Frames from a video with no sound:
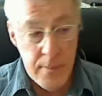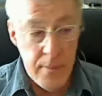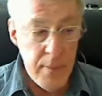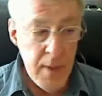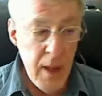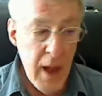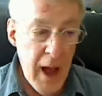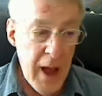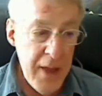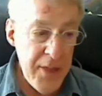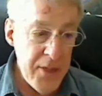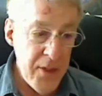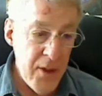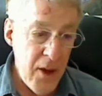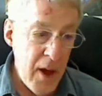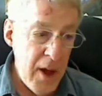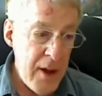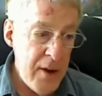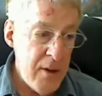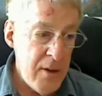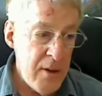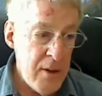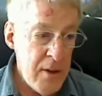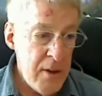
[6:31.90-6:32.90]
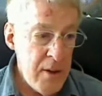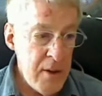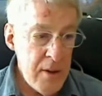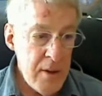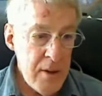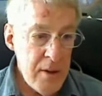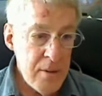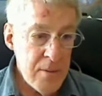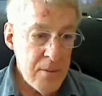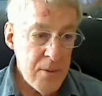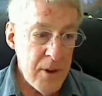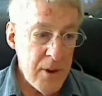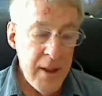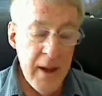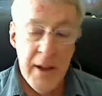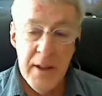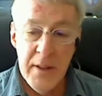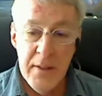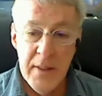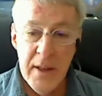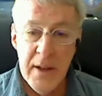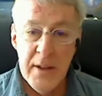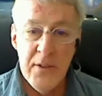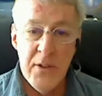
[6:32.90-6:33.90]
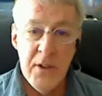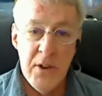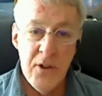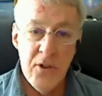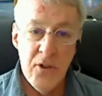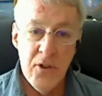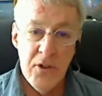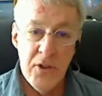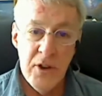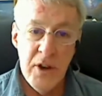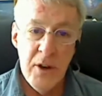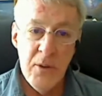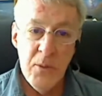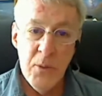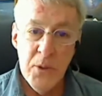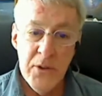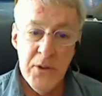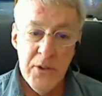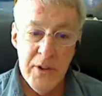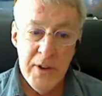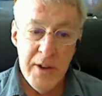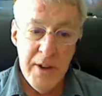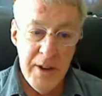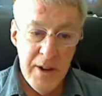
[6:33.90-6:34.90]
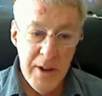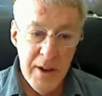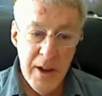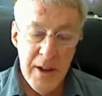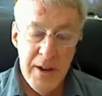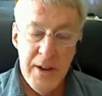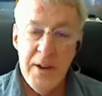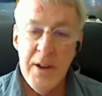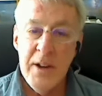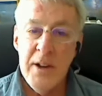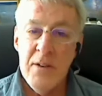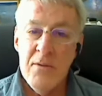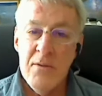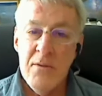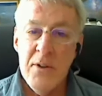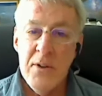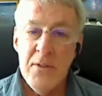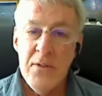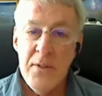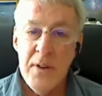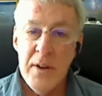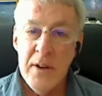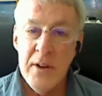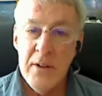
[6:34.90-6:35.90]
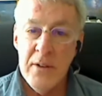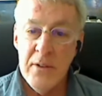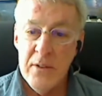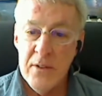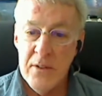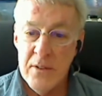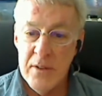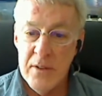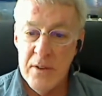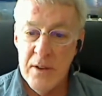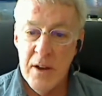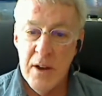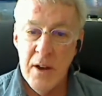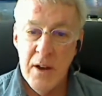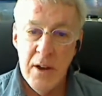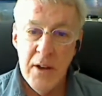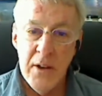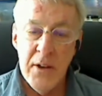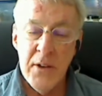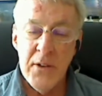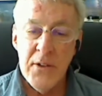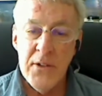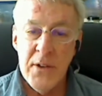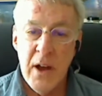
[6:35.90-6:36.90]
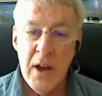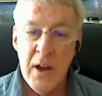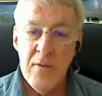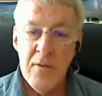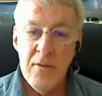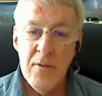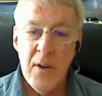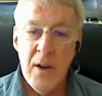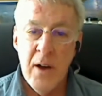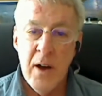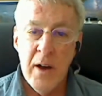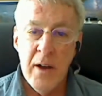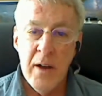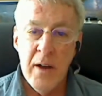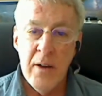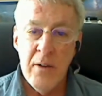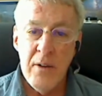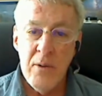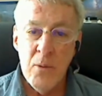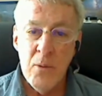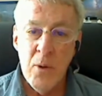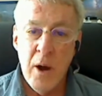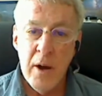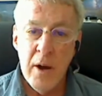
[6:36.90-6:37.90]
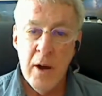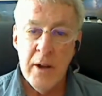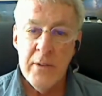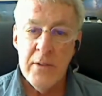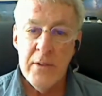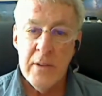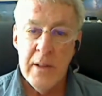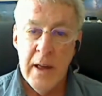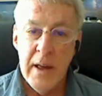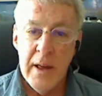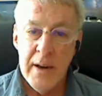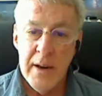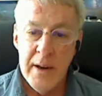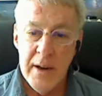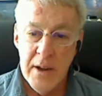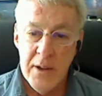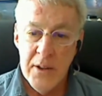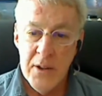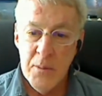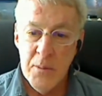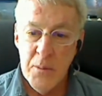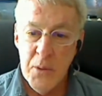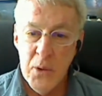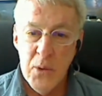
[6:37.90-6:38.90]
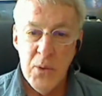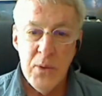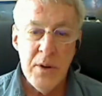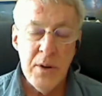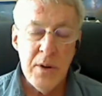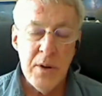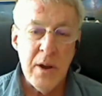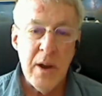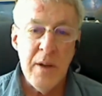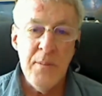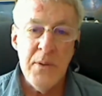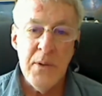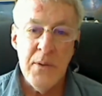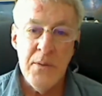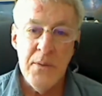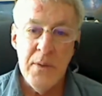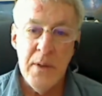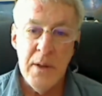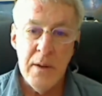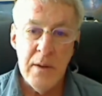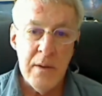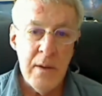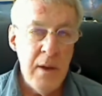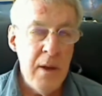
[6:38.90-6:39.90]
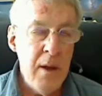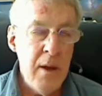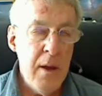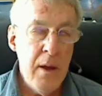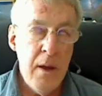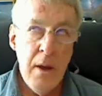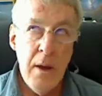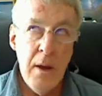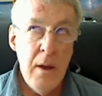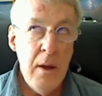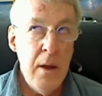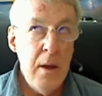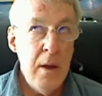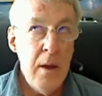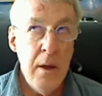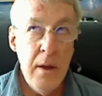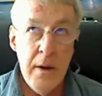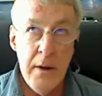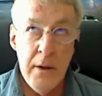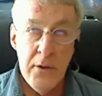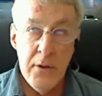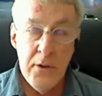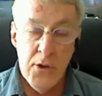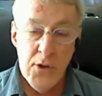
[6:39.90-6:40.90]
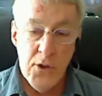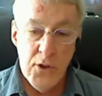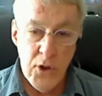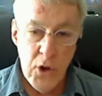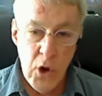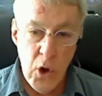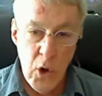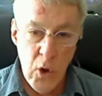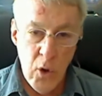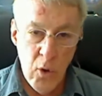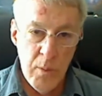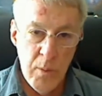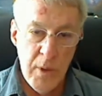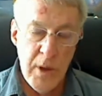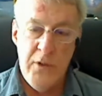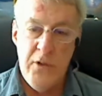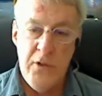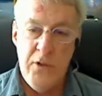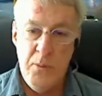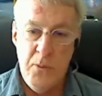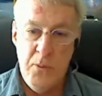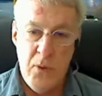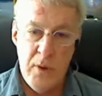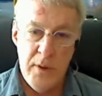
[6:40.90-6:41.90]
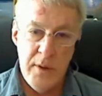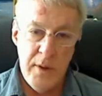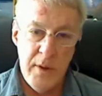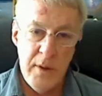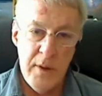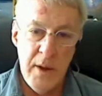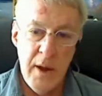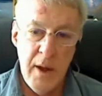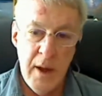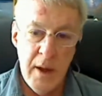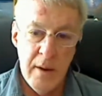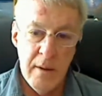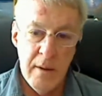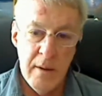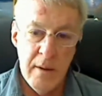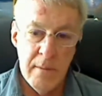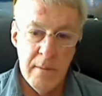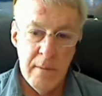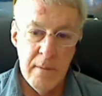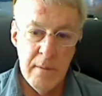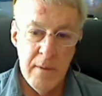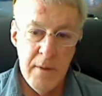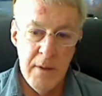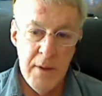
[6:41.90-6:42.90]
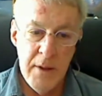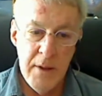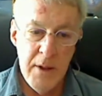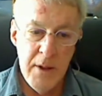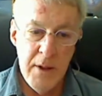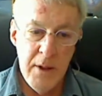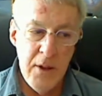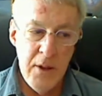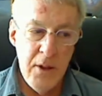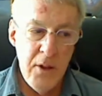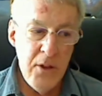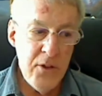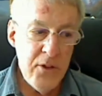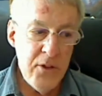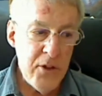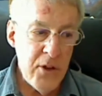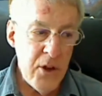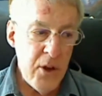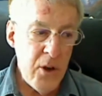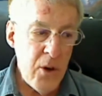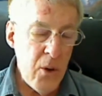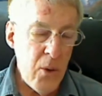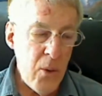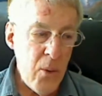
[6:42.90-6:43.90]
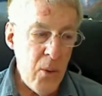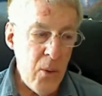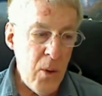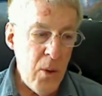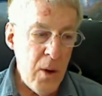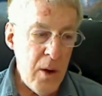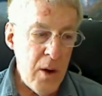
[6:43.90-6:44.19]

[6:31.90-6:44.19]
I thought, well, that's interesting. We'll see 1950s sci-fi rockets landing on the moon types of things. It is so much more than that. So,